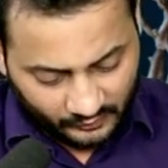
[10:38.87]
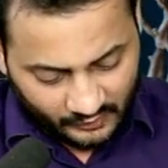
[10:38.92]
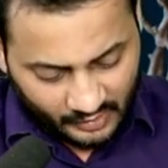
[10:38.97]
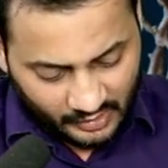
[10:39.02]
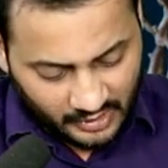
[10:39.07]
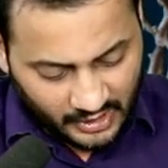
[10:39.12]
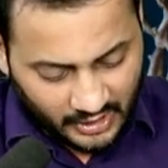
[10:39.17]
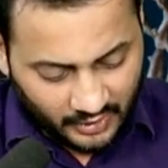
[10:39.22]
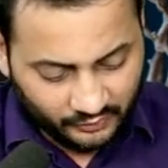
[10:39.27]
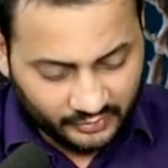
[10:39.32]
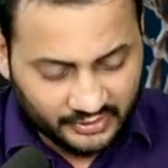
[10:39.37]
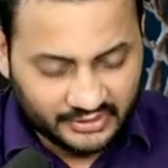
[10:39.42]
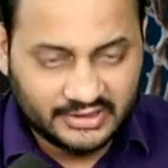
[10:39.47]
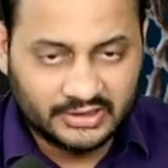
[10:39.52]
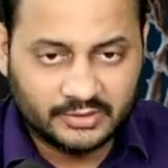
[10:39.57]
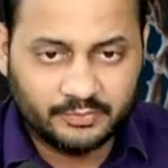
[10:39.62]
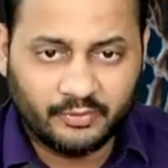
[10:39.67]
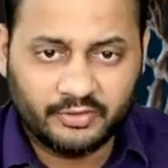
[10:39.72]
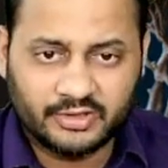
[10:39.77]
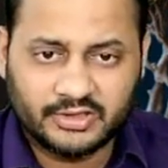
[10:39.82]
how this is
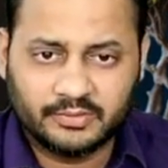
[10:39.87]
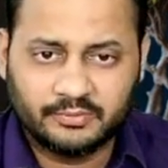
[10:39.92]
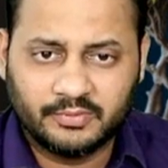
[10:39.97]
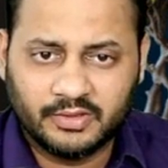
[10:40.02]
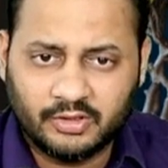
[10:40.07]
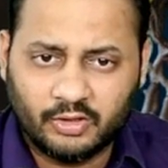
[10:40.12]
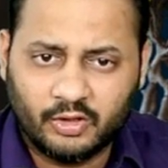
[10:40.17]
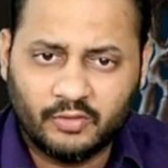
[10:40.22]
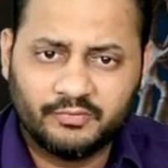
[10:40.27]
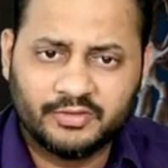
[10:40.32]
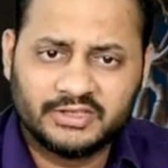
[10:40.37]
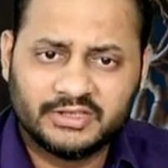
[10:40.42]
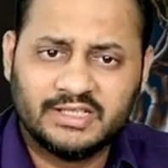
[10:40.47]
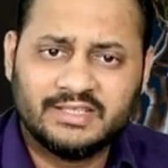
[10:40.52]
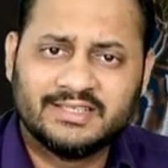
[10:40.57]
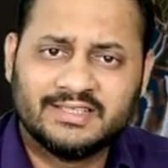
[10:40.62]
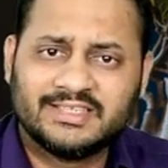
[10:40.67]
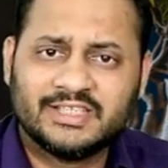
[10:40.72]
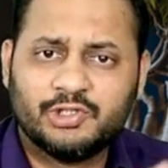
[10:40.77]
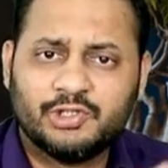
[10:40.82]
possible? Obviously
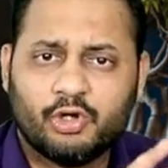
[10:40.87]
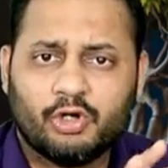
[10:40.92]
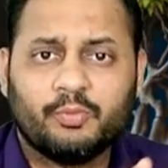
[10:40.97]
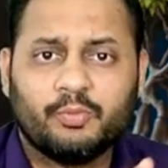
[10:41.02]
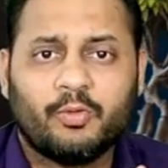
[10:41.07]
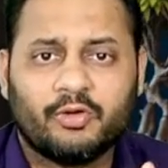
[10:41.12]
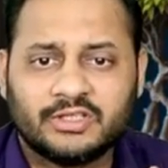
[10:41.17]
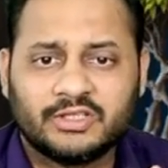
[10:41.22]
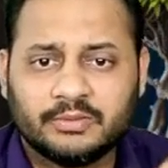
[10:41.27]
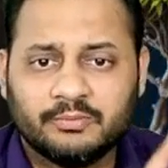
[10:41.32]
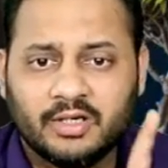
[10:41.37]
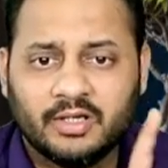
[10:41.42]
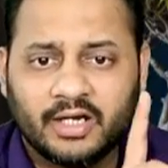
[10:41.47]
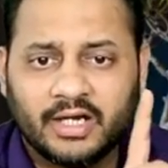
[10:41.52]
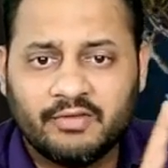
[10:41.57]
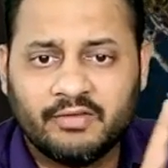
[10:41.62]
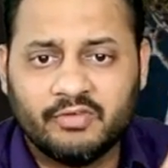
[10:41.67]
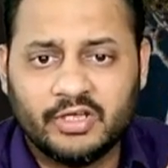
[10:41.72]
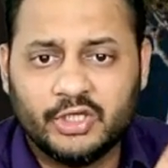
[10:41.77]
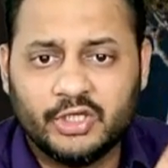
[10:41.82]
this is not possible.
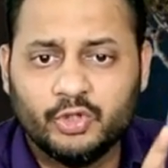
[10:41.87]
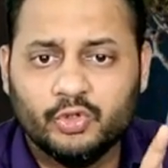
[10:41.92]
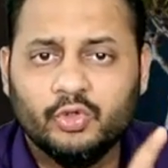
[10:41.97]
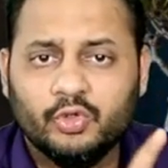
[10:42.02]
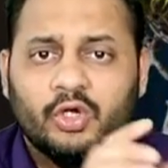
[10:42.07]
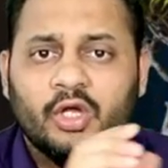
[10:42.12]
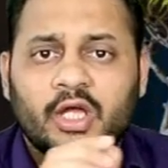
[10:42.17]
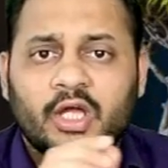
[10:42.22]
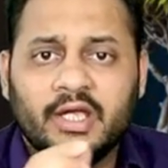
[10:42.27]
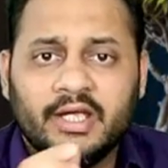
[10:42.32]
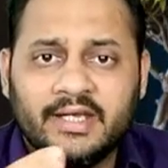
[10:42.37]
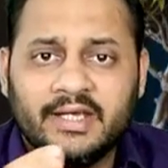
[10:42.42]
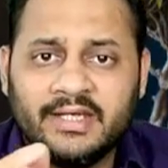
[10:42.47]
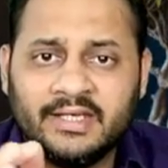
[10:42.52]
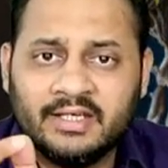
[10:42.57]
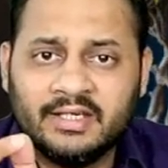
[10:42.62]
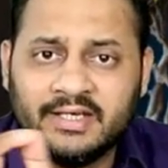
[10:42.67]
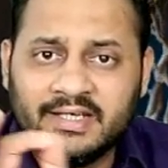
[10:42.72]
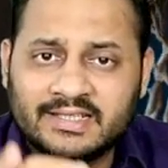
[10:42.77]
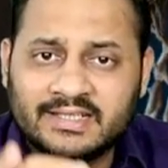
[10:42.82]
Revenue
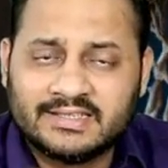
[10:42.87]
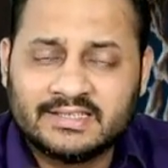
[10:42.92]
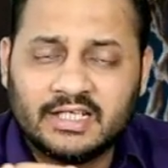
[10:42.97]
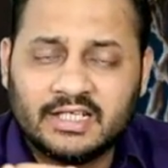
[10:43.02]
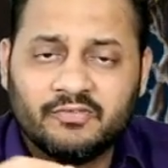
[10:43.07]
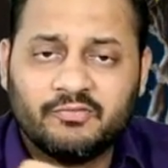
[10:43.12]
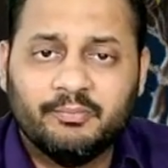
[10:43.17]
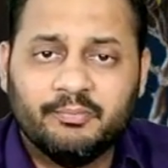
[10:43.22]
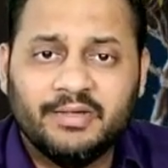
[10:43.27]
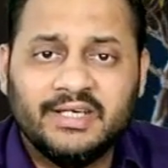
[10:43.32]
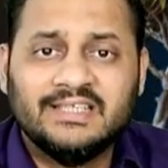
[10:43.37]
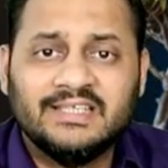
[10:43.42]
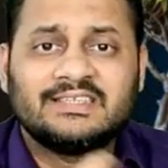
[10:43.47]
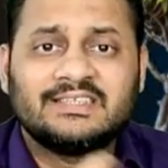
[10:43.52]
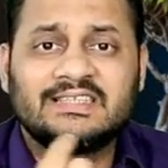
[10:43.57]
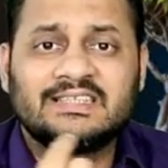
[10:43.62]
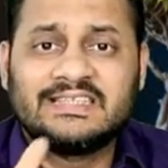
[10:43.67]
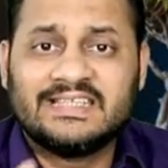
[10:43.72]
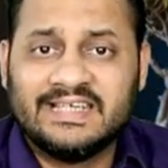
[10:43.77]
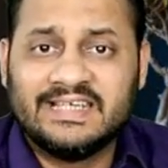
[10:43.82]
in itself means
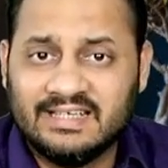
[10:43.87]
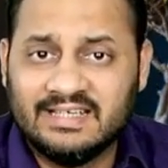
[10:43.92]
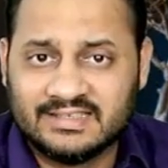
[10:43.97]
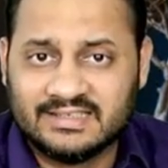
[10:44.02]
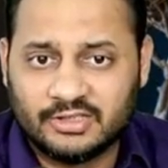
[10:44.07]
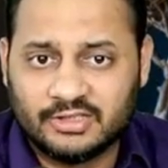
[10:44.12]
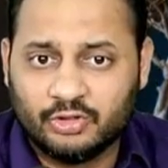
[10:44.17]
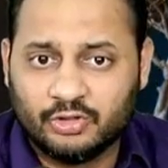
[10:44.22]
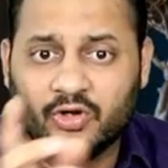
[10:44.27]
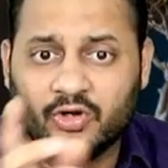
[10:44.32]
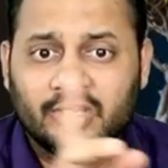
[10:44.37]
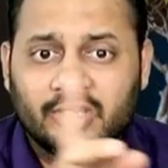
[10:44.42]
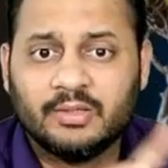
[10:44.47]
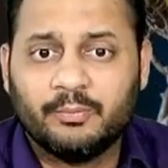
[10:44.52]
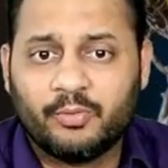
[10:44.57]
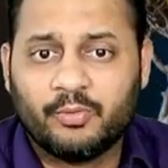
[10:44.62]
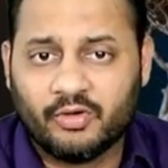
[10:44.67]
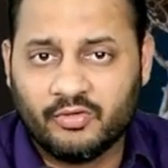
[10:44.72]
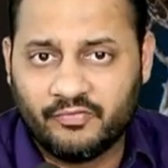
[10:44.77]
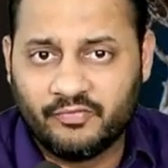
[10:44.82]
sales, not the
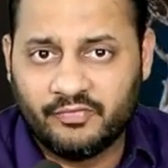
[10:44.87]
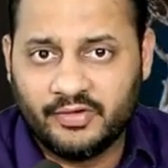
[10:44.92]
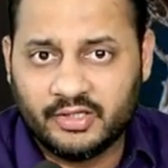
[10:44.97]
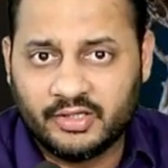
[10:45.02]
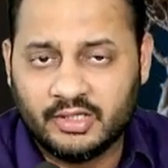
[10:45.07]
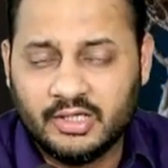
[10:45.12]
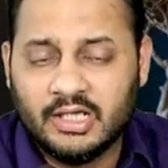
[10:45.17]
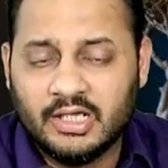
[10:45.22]
profit.